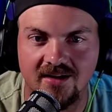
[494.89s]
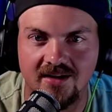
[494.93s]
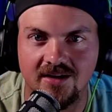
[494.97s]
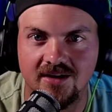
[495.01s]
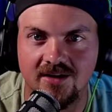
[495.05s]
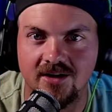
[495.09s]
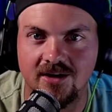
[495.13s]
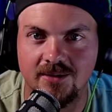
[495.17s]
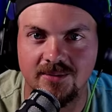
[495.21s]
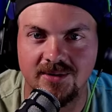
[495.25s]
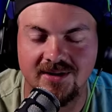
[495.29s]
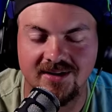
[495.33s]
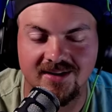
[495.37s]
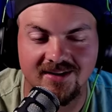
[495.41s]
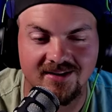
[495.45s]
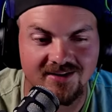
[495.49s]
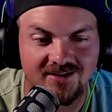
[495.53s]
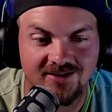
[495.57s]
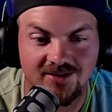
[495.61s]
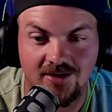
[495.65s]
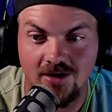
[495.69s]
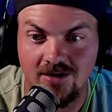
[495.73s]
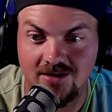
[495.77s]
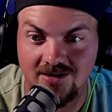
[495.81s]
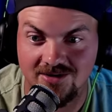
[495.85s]
You know what I mean? Like, the
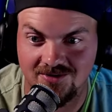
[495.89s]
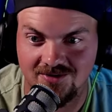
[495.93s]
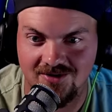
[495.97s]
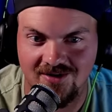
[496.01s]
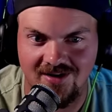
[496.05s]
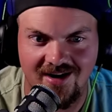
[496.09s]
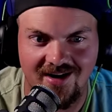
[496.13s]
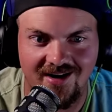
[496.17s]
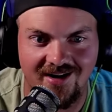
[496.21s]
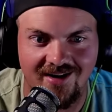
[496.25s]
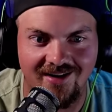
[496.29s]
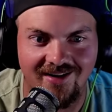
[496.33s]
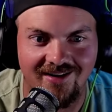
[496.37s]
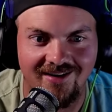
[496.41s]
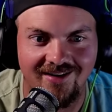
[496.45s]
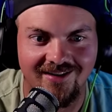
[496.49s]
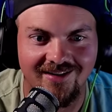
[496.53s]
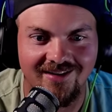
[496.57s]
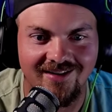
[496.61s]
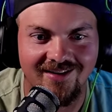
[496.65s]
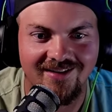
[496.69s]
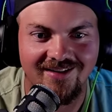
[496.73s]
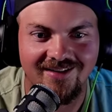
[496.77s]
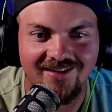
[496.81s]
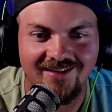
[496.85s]
song is great.
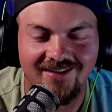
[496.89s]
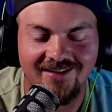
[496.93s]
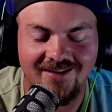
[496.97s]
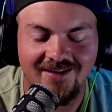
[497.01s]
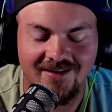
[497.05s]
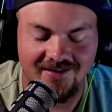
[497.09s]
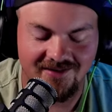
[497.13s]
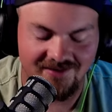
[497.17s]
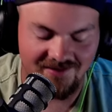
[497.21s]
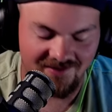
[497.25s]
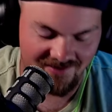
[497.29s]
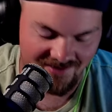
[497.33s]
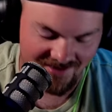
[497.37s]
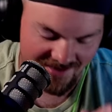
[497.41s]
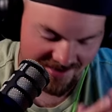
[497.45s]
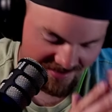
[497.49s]
Dude, I